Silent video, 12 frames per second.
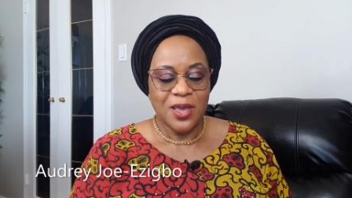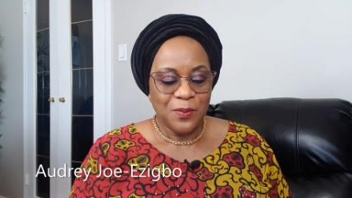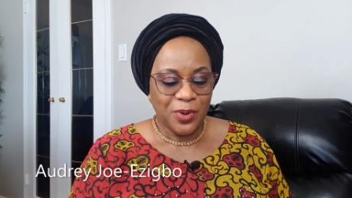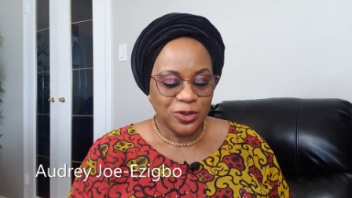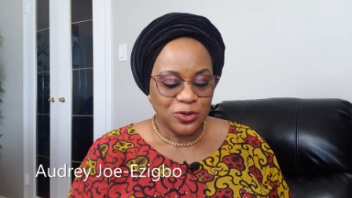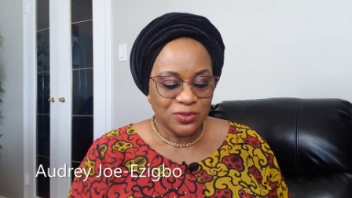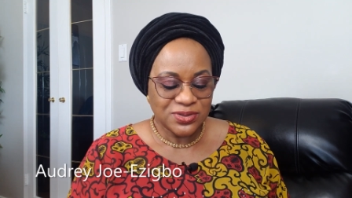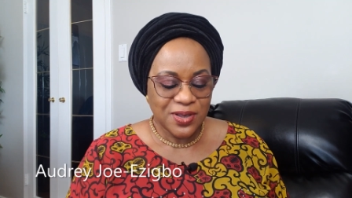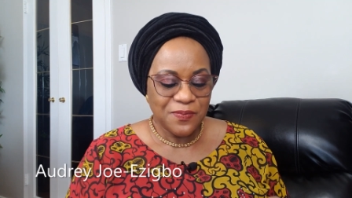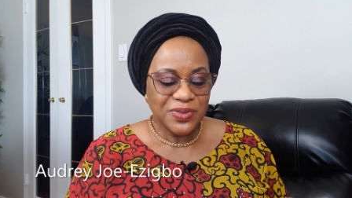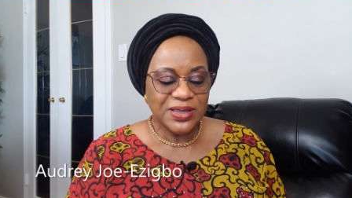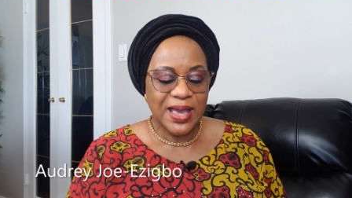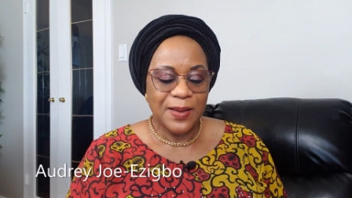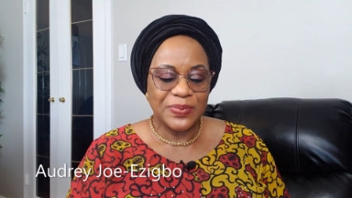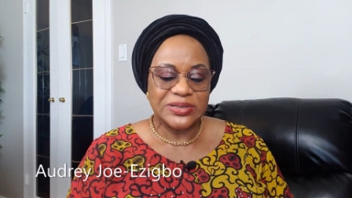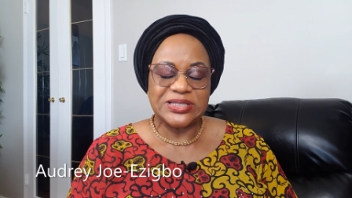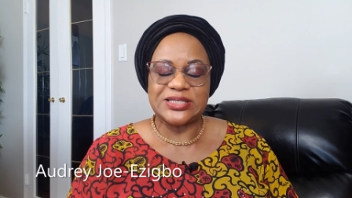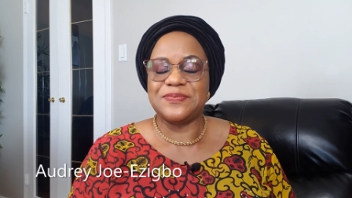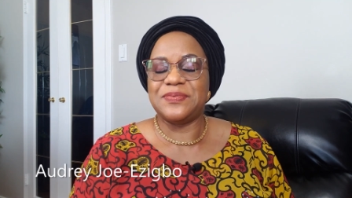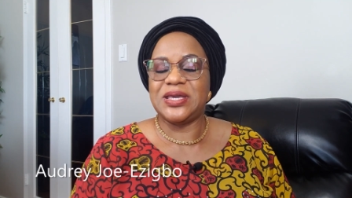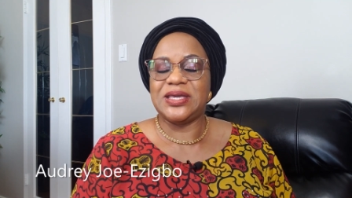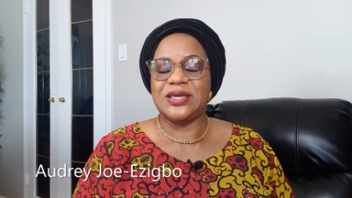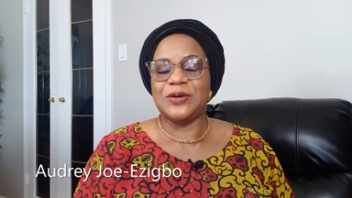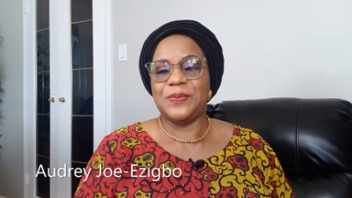But you know, something happened to
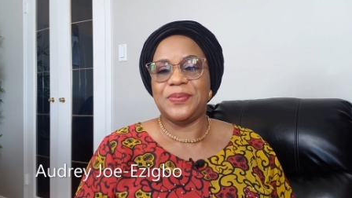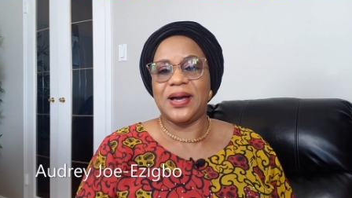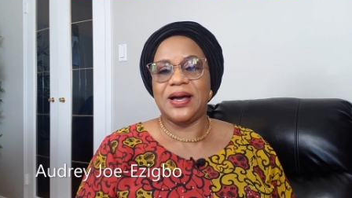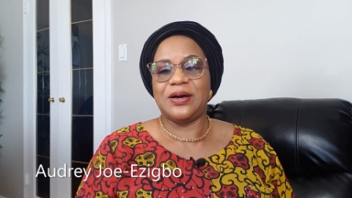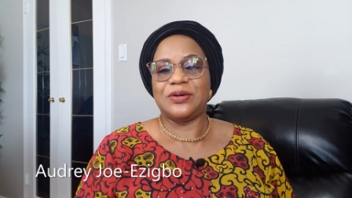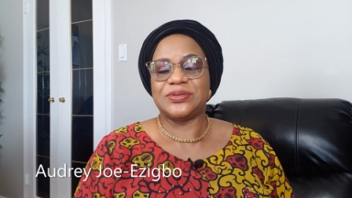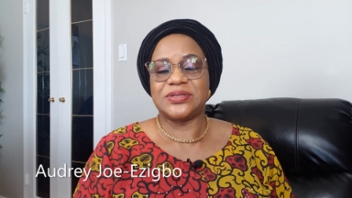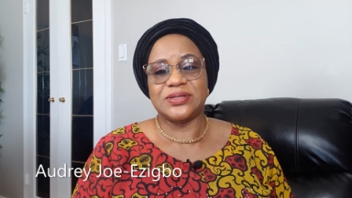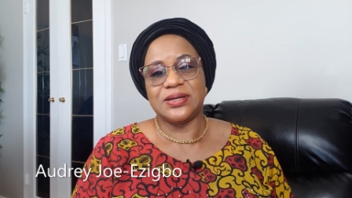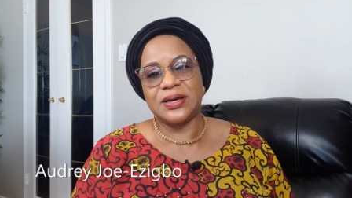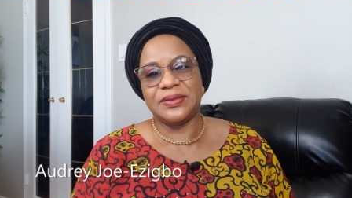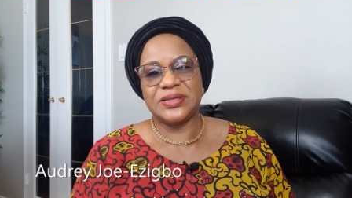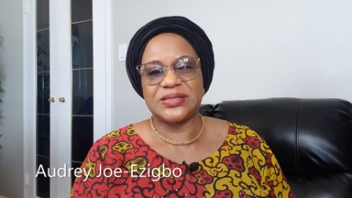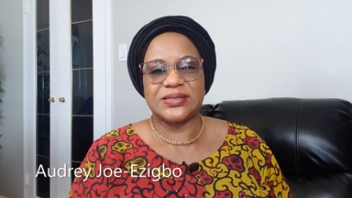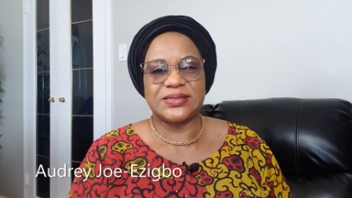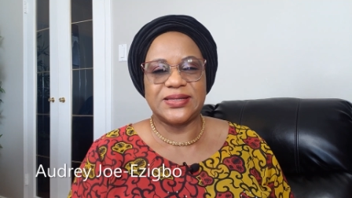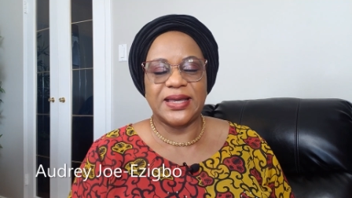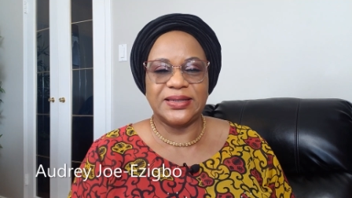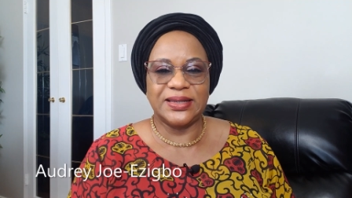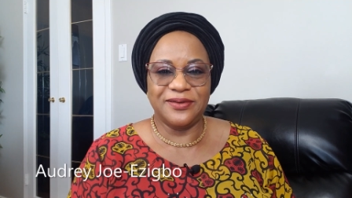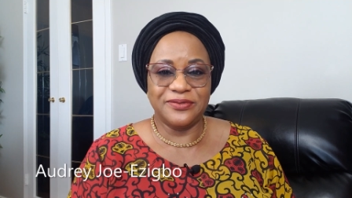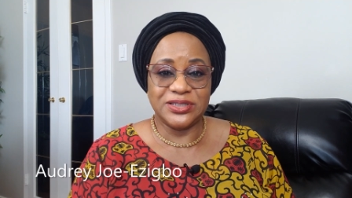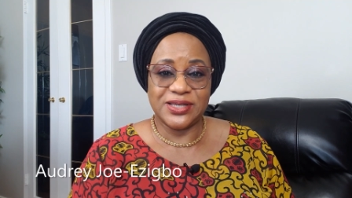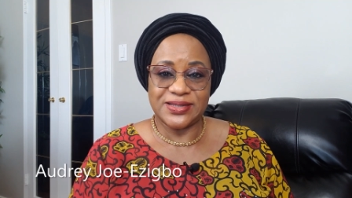me about, uh, this is 10,
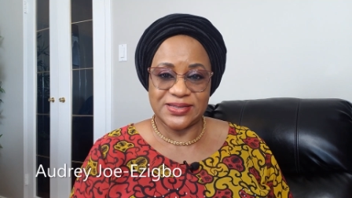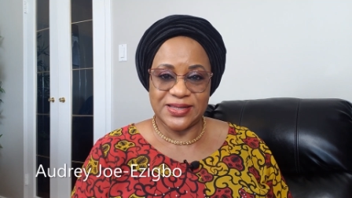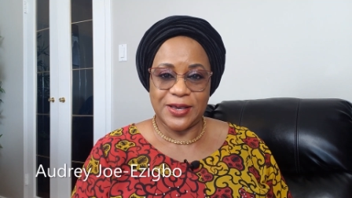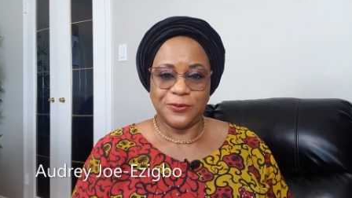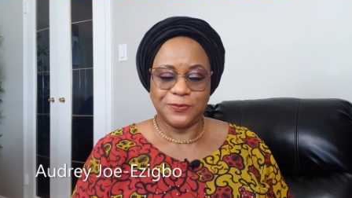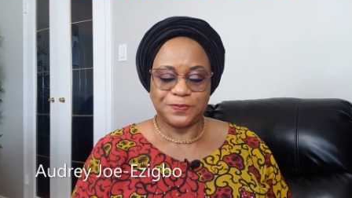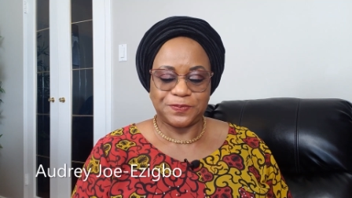11 years now.